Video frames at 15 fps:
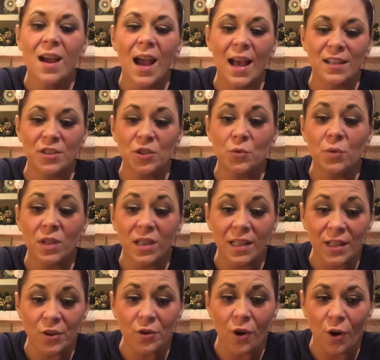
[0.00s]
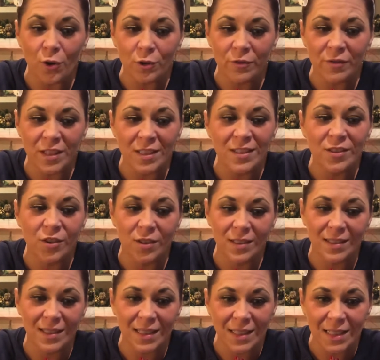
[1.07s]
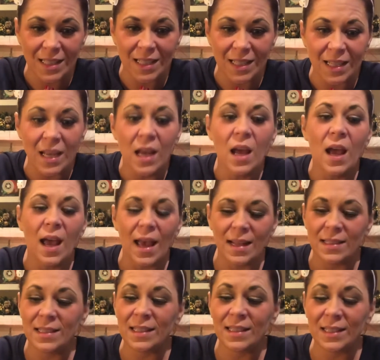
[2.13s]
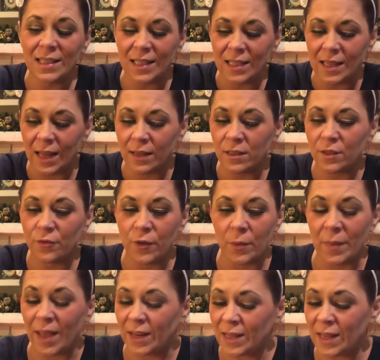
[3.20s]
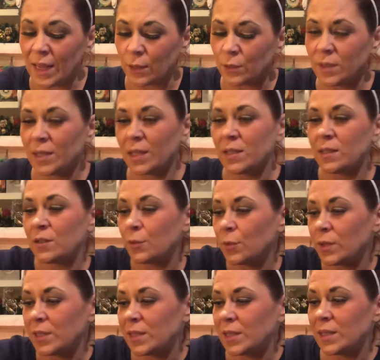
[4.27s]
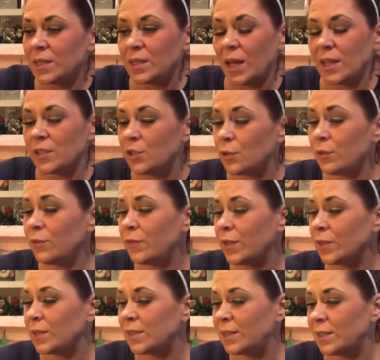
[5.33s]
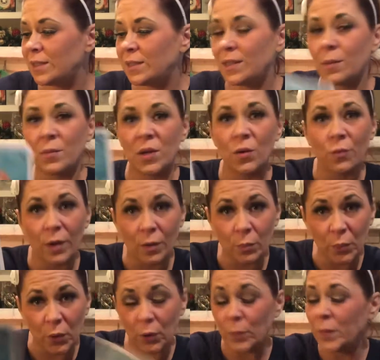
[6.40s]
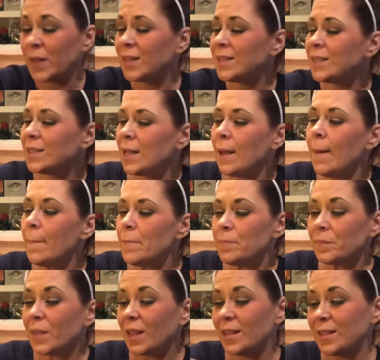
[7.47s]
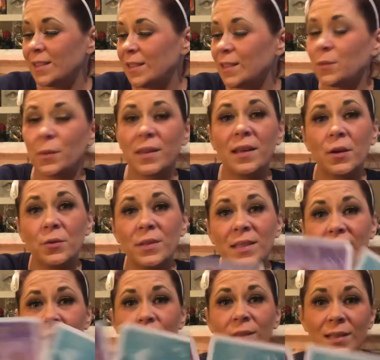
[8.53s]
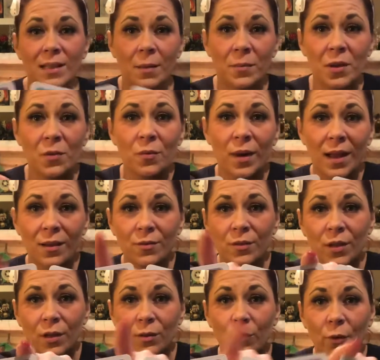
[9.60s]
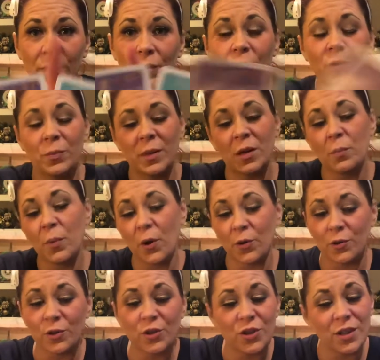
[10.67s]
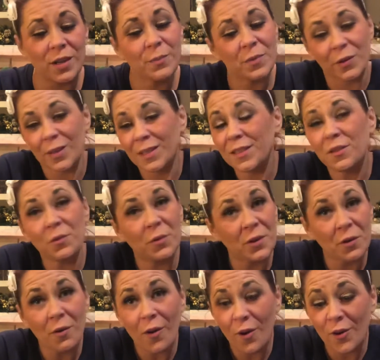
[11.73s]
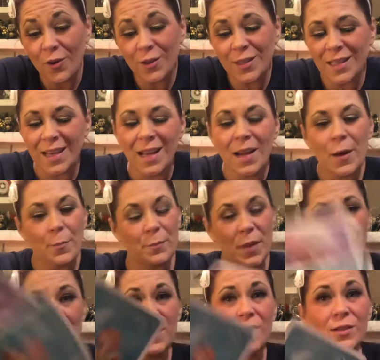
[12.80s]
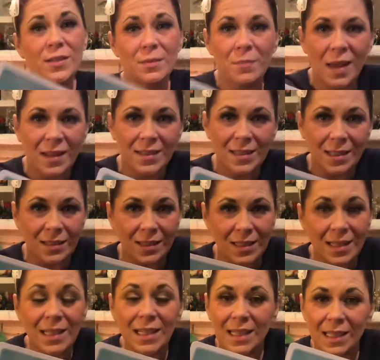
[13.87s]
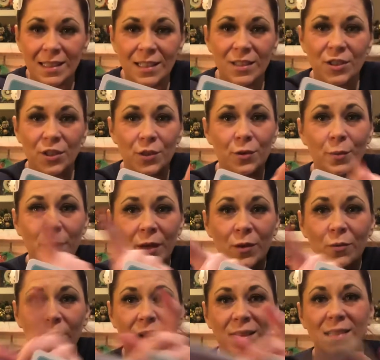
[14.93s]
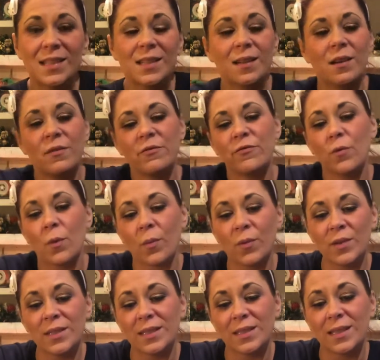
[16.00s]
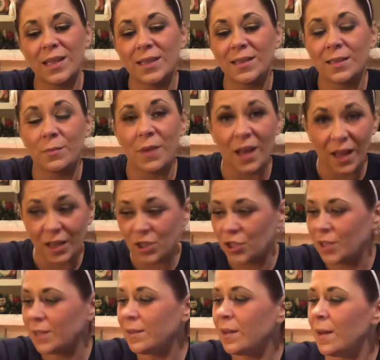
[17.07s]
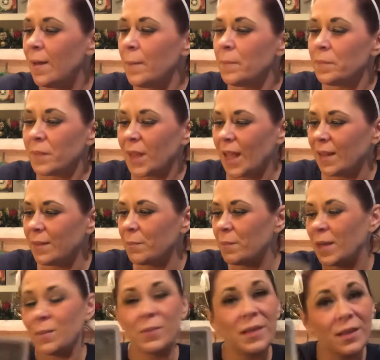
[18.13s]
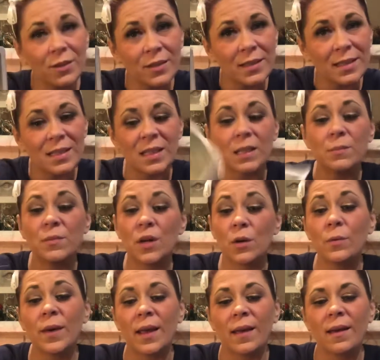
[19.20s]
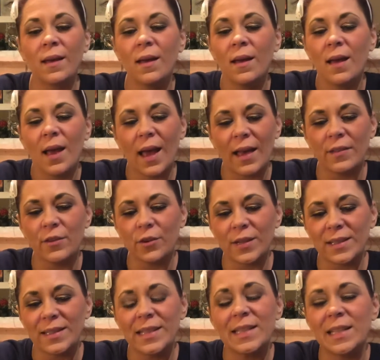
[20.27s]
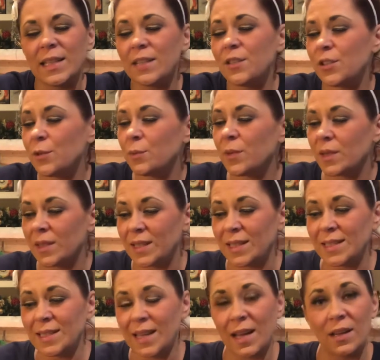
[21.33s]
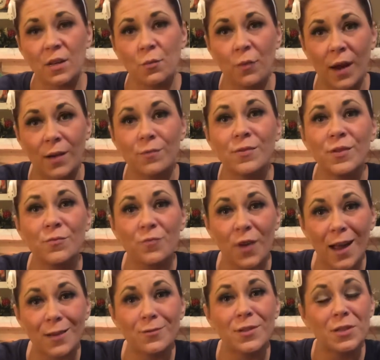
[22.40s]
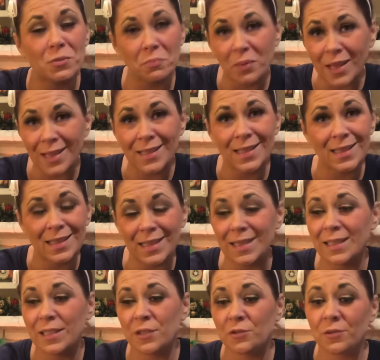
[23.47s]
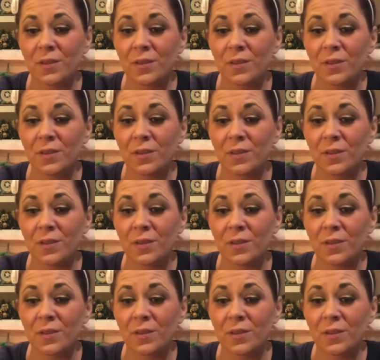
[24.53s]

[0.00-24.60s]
as you clear all of this toxicity and disconnect from any outside sources. I do feel this is stemming around purpose. This is without a doubt stemming around a loyal, committed partnership. There is a loyal heart. Maybe there's a masculine connected to you about ready to come forward to take some action. And maybe there's deep knowing, and there is a need to release any round and round complexities in your